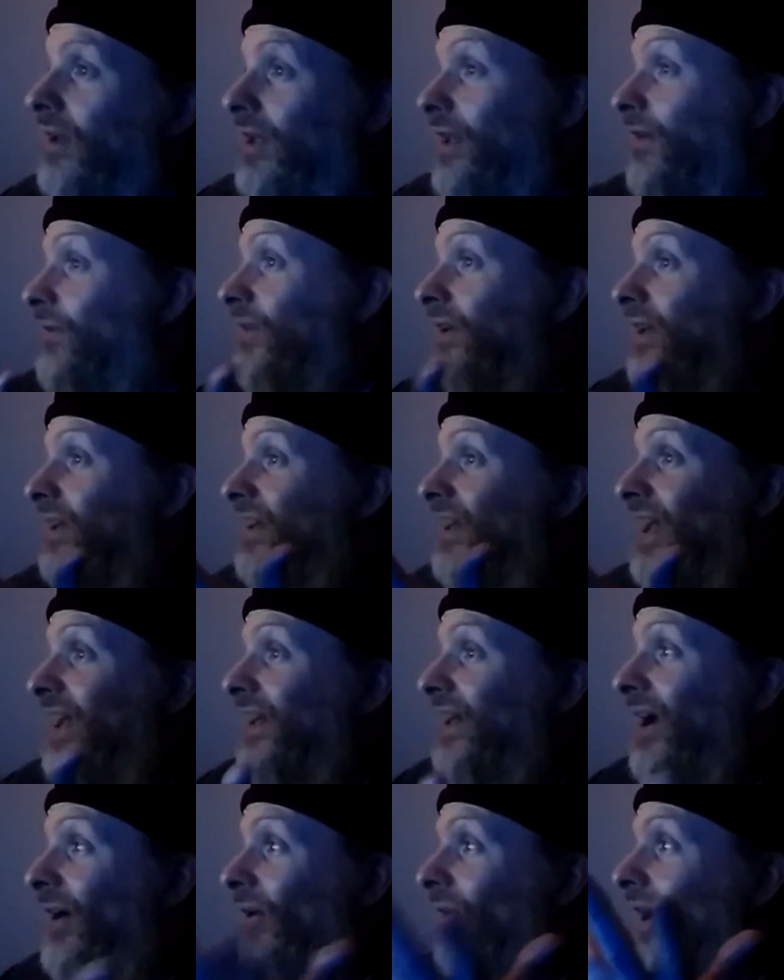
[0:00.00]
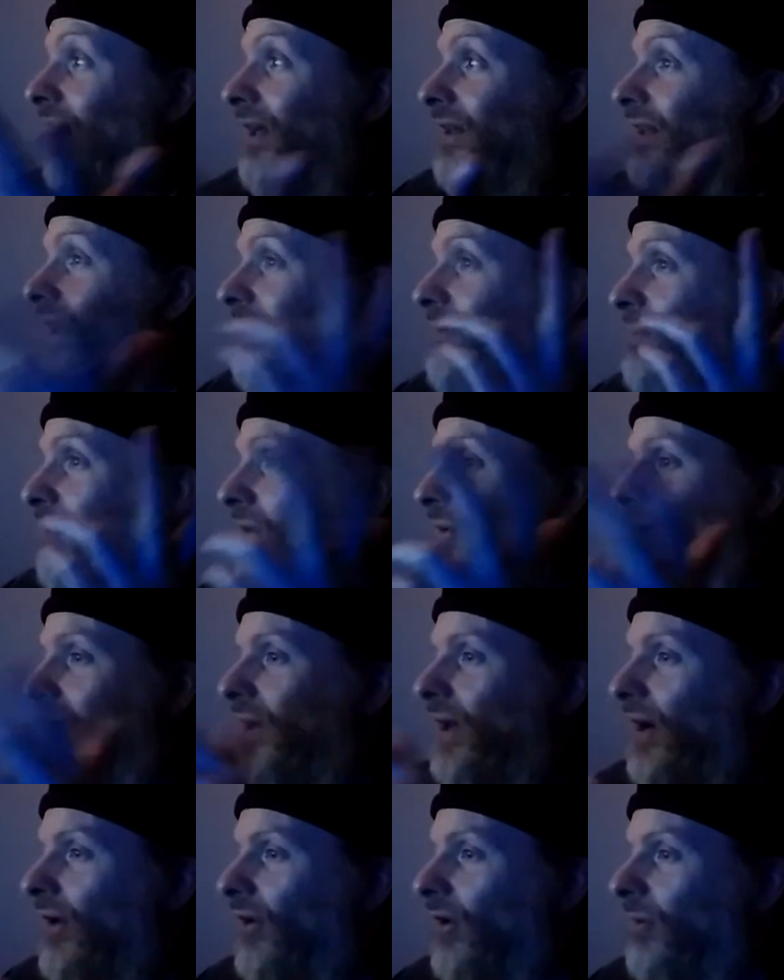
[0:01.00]
even a late
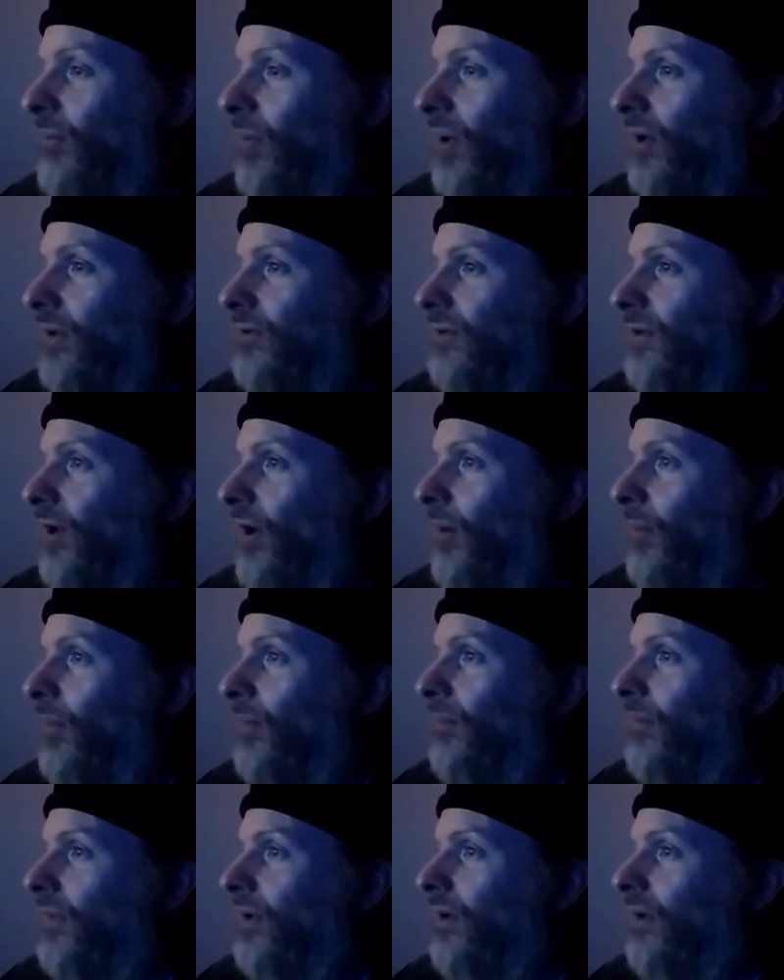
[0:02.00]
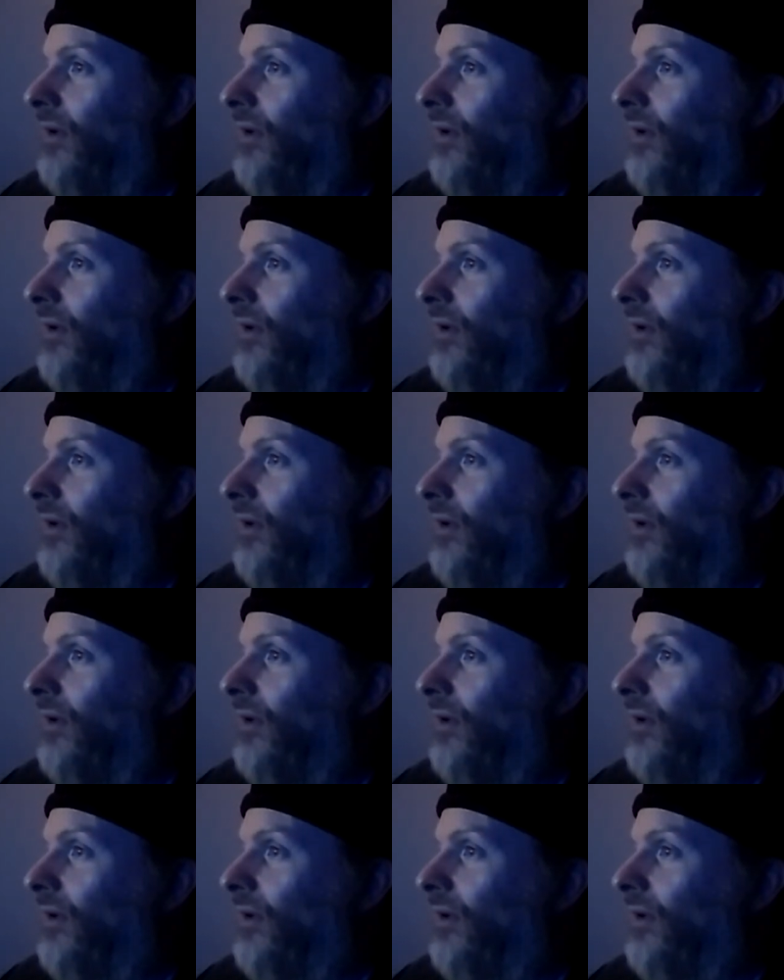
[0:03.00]
period Eric Burden album.